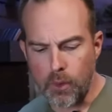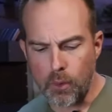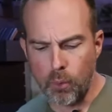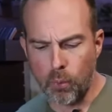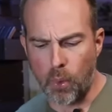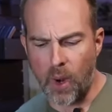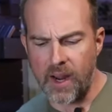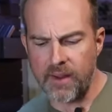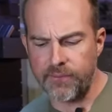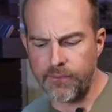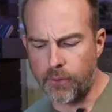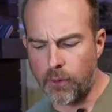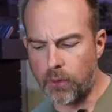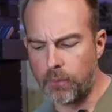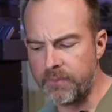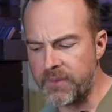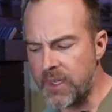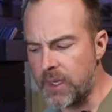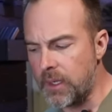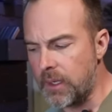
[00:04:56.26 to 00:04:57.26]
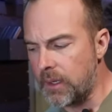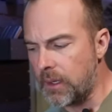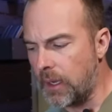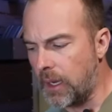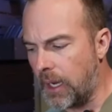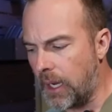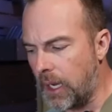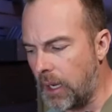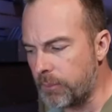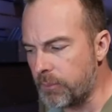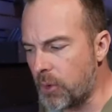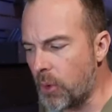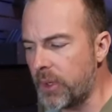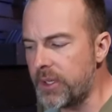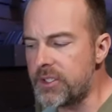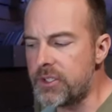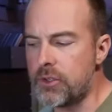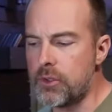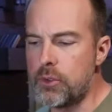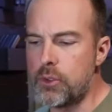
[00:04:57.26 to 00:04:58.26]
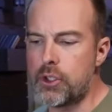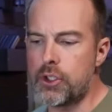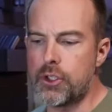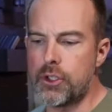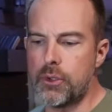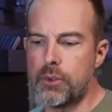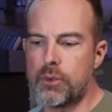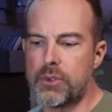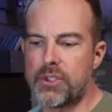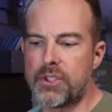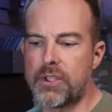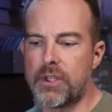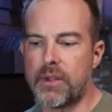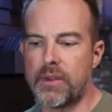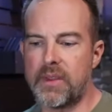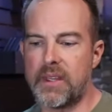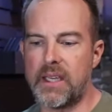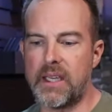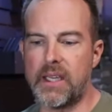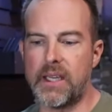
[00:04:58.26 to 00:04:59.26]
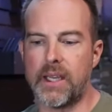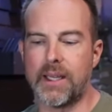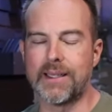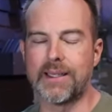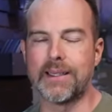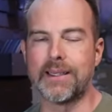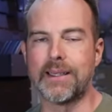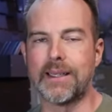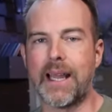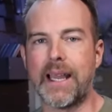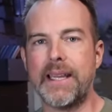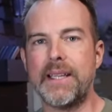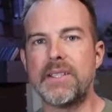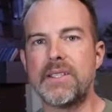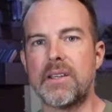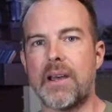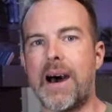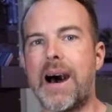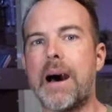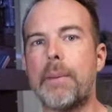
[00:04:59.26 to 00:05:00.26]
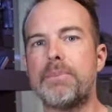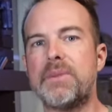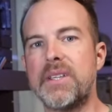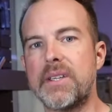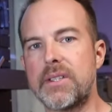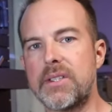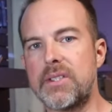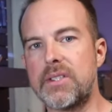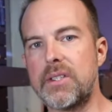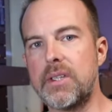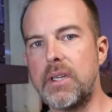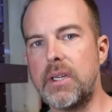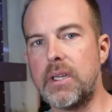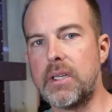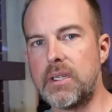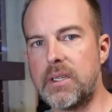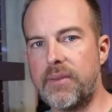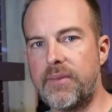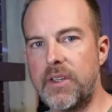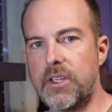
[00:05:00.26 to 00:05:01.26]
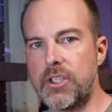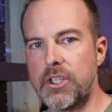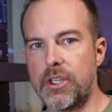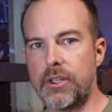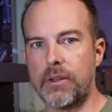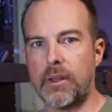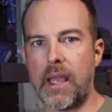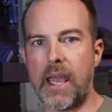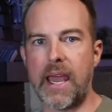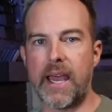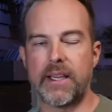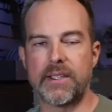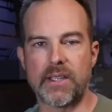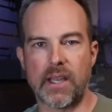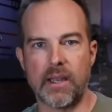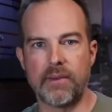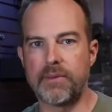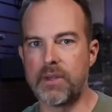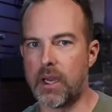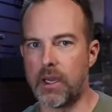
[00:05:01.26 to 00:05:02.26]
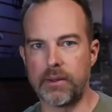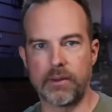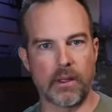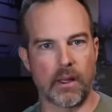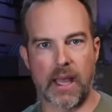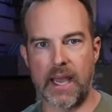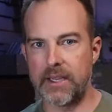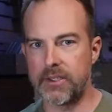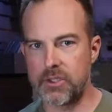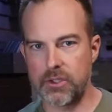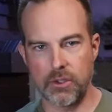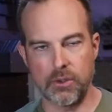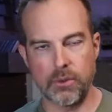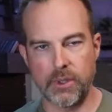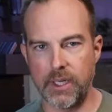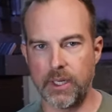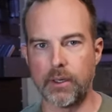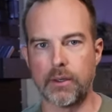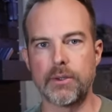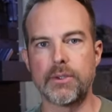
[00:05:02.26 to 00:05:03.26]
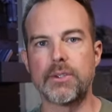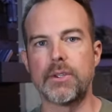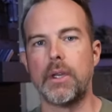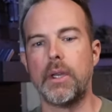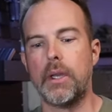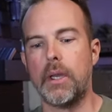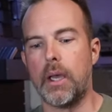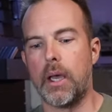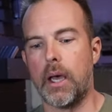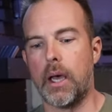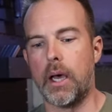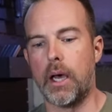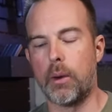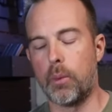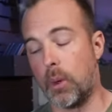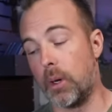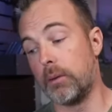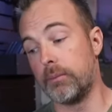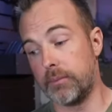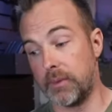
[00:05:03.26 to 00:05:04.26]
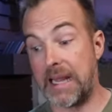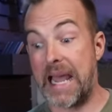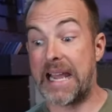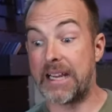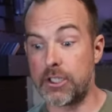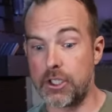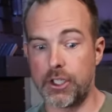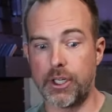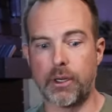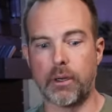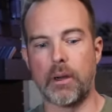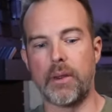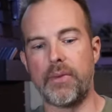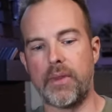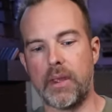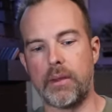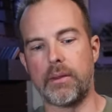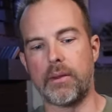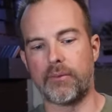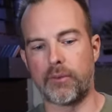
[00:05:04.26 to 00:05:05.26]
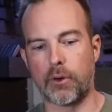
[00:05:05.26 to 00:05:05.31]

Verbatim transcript: rifle. I'm going to shoot the light optics division, as I've done the last two years. Uh, well, last year, and then the